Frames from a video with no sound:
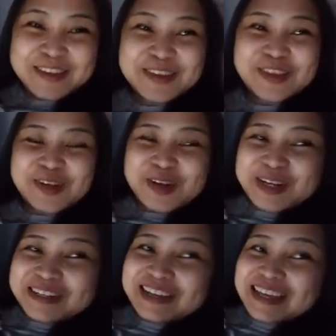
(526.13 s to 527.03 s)
turn
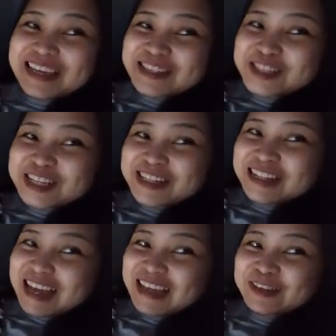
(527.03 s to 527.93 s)
the kitchen
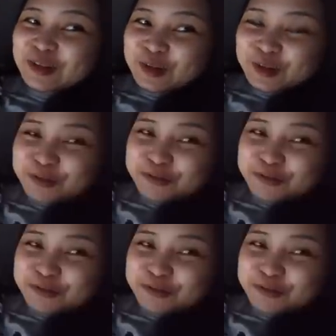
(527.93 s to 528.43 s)
light off.